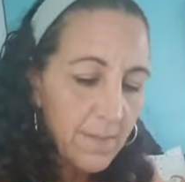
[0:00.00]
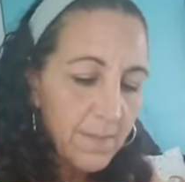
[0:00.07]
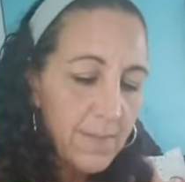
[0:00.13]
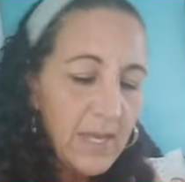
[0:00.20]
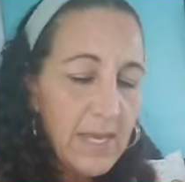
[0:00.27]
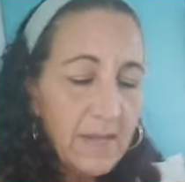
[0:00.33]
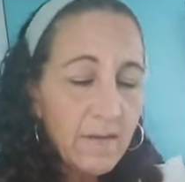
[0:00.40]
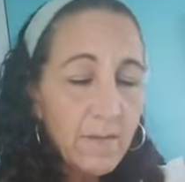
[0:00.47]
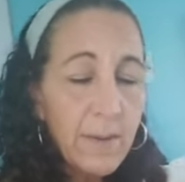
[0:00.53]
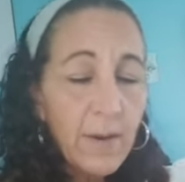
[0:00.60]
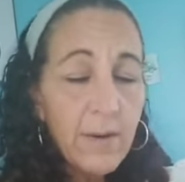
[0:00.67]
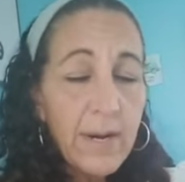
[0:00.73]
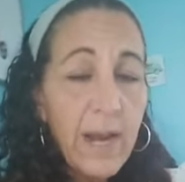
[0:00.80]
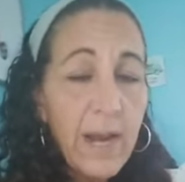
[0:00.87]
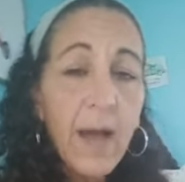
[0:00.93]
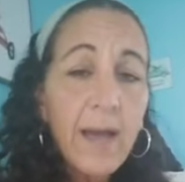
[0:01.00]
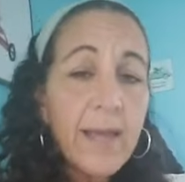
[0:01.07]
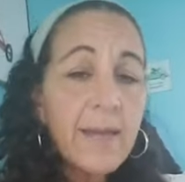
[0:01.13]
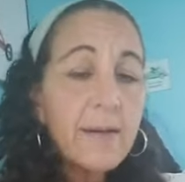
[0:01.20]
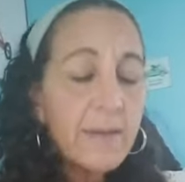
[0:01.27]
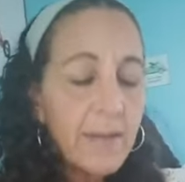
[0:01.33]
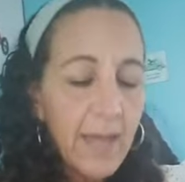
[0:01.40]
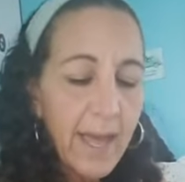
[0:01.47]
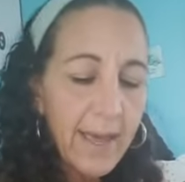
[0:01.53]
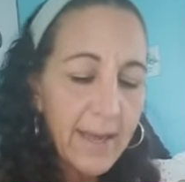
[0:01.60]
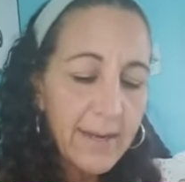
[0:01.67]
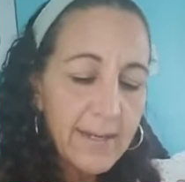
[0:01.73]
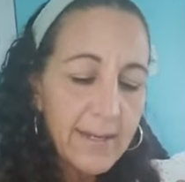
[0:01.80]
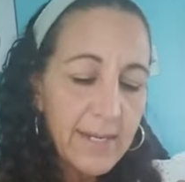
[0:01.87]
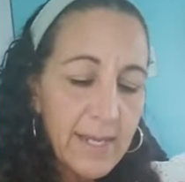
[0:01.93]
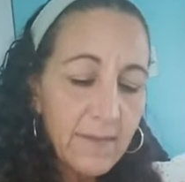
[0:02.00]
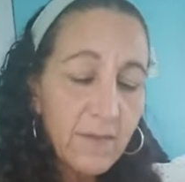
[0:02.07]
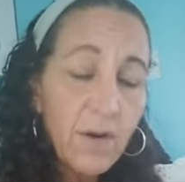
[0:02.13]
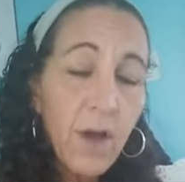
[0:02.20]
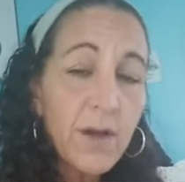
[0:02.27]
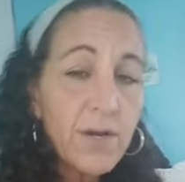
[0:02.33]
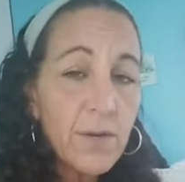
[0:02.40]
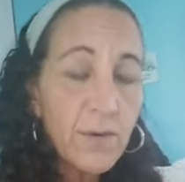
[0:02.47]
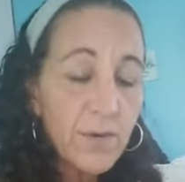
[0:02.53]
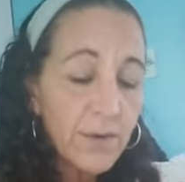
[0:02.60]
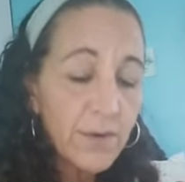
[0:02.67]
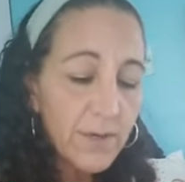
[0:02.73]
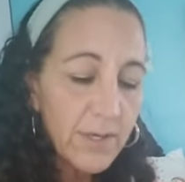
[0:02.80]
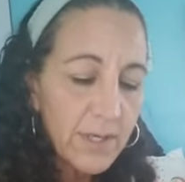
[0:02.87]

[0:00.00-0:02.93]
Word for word: He's about 9 and he's not neutered.